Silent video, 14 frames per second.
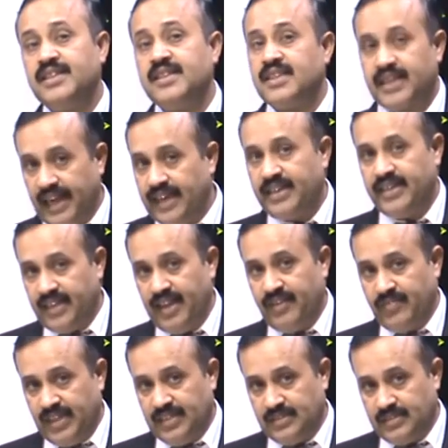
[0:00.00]
the secondary
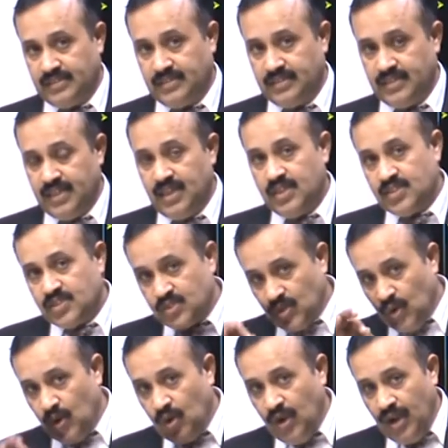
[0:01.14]
evidence.
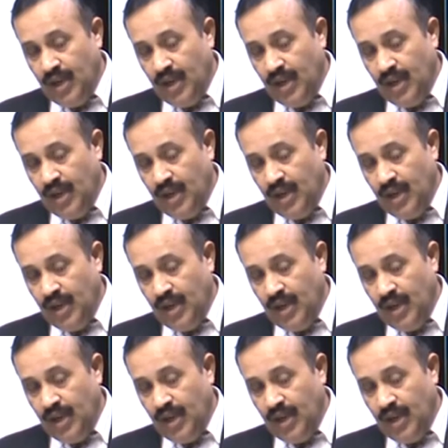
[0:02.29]
So